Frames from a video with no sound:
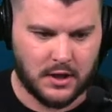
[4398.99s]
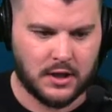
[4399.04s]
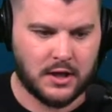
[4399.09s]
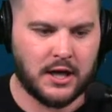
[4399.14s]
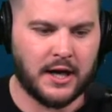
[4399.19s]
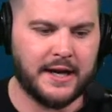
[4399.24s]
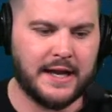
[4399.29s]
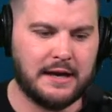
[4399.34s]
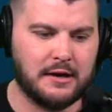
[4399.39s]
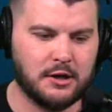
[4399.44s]

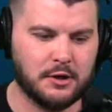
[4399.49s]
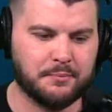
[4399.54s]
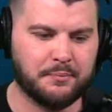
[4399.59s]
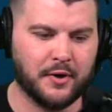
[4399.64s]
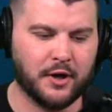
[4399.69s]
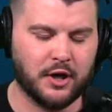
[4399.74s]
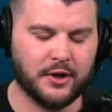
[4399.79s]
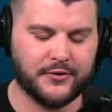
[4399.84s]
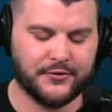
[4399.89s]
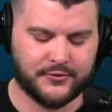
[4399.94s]
Cut Alec
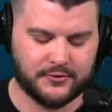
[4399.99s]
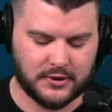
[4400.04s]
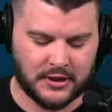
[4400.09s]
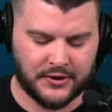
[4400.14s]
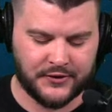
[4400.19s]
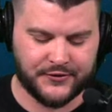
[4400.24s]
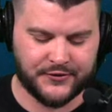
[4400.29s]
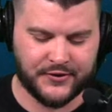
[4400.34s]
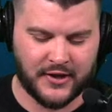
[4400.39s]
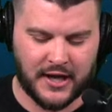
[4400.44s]
Burks
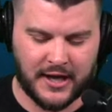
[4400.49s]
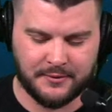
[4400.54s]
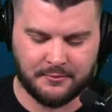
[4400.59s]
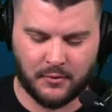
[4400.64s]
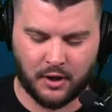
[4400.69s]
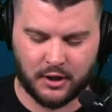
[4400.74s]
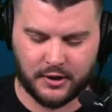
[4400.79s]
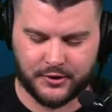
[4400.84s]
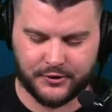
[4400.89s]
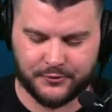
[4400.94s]
and sign
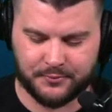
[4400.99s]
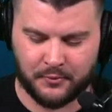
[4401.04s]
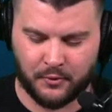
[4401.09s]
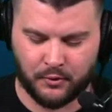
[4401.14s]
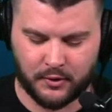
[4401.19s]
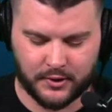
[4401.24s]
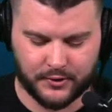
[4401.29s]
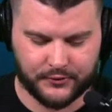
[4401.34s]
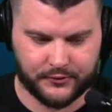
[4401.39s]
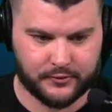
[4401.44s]
Marcus
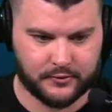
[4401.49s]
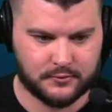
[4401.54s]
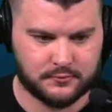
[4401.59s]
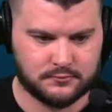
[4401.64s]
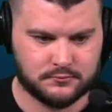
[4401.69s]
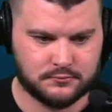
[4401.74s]
Morris.